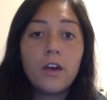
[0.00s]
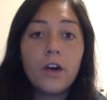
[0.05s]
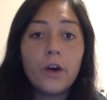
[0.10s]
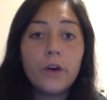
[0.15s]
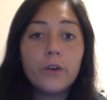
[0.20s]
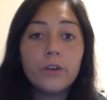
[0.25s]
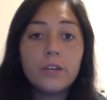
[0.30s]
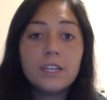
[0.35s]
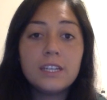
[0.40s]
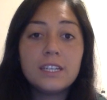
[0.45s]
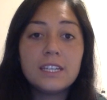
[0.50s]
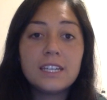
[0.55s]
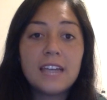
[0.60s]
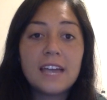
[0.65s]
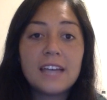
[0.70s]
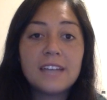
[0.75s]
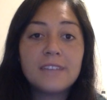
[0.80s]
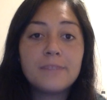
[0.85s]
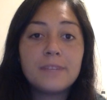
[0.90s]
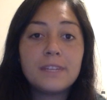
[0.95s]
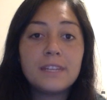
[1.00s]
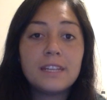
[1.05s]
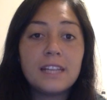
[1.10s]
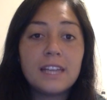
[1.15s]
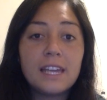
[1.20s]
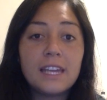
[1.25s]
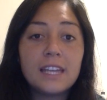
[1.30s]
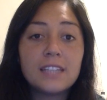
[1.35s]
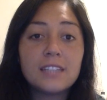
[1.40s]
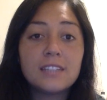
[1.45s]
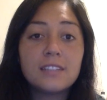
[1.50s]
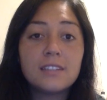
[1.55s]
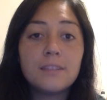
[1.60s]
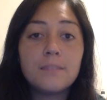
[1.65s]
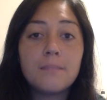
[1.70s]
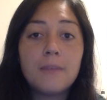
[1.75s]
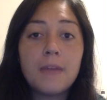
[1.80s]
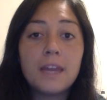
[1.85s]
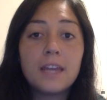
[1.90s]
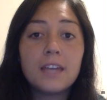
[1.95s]
ODD has been linked to
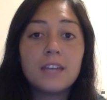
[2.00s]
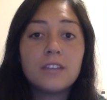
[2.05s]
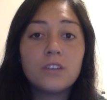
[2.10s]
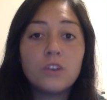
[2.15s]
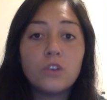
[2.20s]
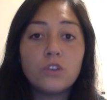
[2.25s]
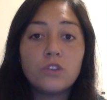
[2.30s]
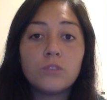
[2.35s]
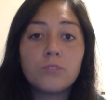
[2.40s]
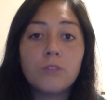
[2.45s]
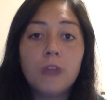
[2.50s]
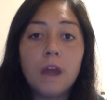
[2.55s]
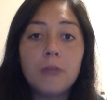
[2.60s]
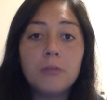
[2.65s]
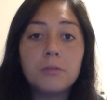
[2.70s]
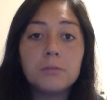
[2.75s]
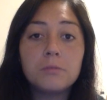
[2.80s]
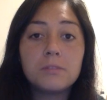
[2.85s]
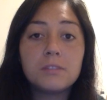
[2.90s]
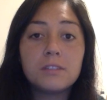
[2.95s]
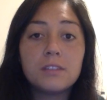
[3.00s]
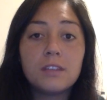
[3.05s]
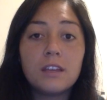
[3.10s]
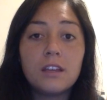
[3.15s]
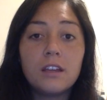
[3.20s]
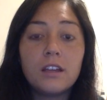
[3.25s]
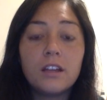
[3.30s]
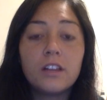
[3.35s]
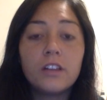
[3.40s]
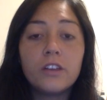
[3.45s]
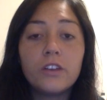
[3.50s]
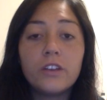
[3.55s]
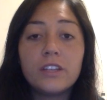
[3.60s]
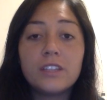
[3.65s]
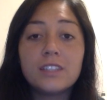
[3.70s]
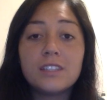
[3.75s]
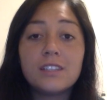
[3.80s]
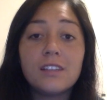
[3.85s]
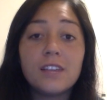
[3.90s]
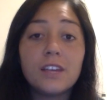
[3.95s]
many social problems, including
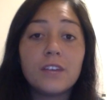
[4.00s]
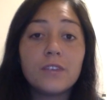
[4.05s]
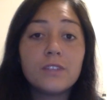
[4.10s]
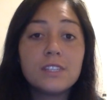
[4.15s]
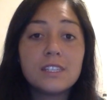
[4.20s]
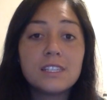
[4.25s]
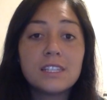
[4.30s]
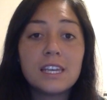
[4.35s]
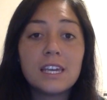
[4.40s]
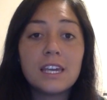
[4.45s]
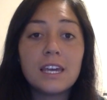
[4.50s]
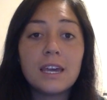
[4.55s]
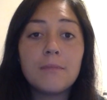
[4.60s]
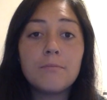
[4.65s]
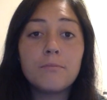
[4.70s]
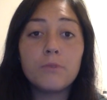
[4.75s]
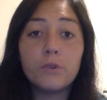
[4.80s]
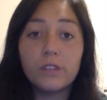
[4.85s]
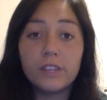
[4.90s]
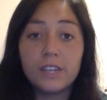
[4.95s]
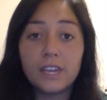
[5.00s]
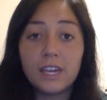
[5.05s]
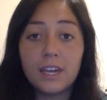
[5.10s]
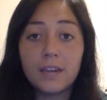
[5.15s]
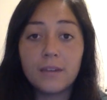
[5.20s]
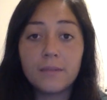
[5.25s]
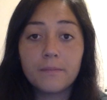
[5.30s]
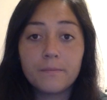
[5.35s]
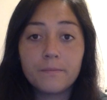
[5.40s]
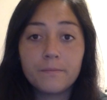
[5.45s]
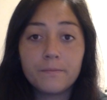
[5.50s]
delinquency and bullying.